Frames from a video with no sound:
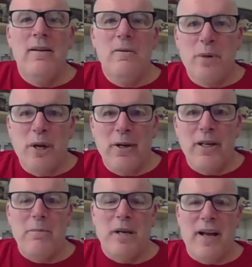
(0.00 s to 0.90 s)

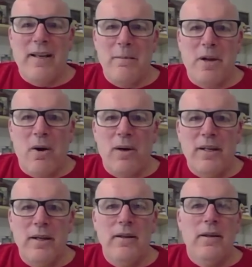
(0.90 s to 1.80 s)
period, but I kept
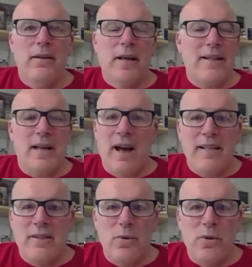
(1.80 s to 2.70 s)
going. Got to high
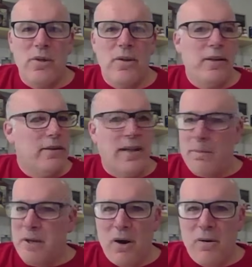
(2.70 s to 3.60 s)
school,
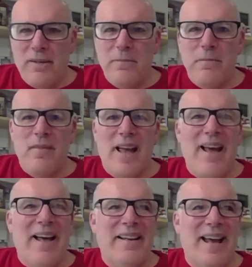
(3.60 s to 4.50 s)
kept going.
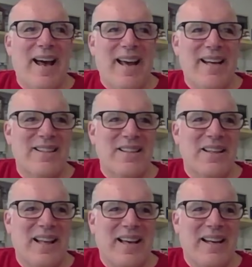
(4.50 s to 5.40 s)
And I actually
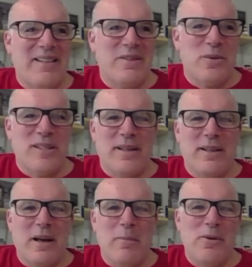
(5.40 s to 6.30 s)
like kind of twisted
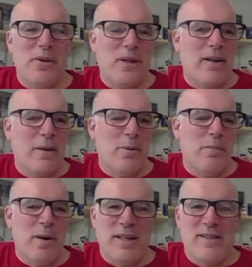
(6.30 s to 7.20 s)
a couple
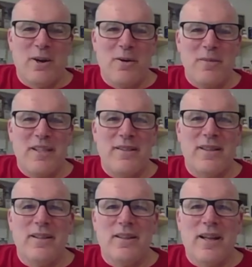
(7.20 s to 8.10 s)
buddies' arms
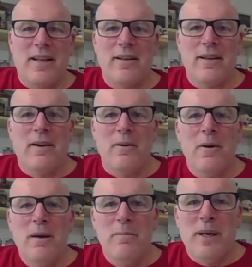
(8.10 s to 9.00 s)
into like,
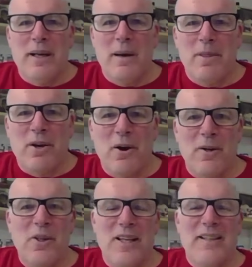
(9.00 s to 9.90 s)
picking up the card
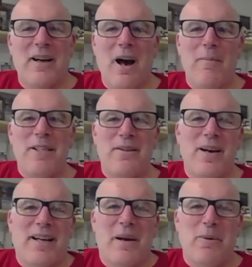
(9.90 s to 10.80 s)
collecting hobby. So I
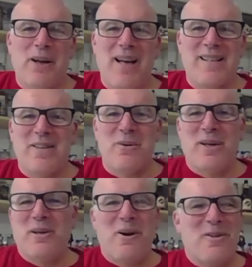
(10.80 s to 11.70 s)
had a couple guys I
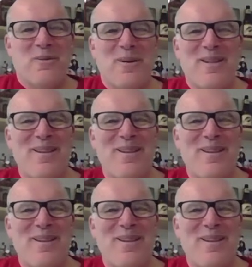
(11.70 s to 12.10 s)
traded cards with